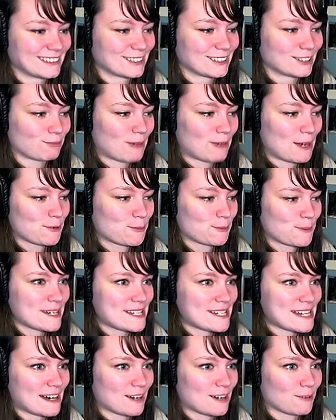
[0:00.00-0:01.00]
Oh, why, died?
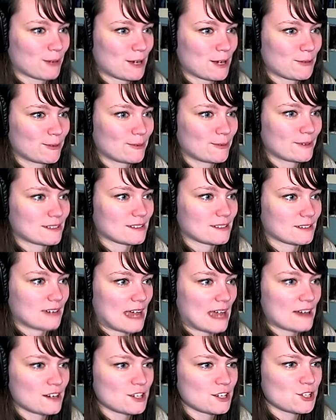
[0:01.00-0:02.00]
Would why would we?
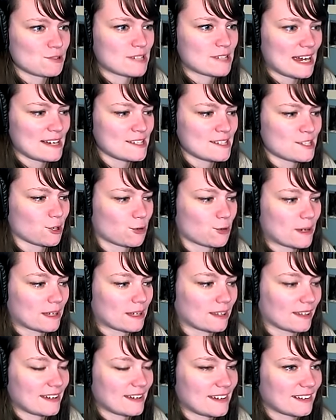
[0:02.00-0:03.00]
how did you die I so quickly? I
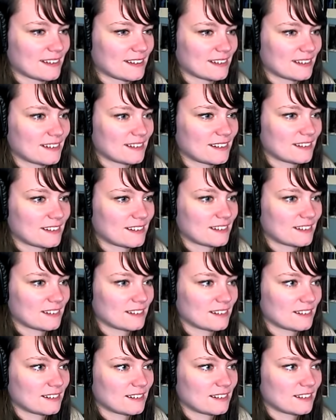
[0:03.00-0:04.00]
just struggle. It just
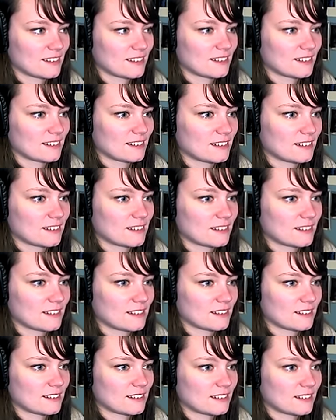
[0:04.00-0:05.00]
randomly stabbed
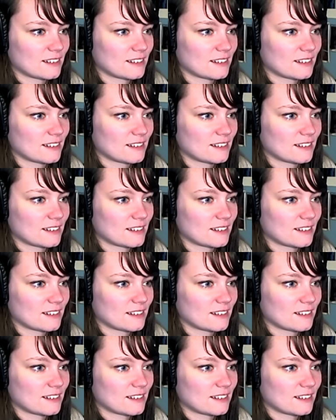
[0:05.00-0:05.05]
me.